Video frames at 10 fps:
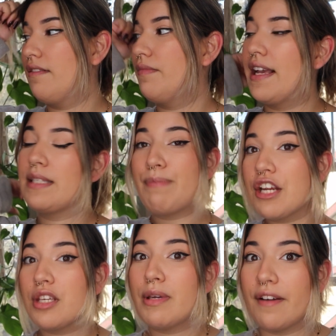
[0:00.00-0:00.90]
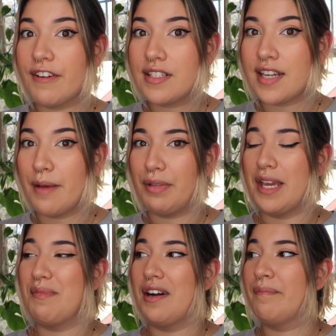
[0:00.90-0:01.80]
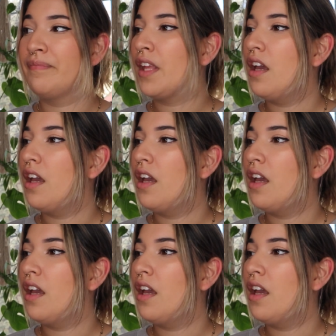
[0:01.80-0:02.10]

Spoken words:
Especially being a first-time plant mom,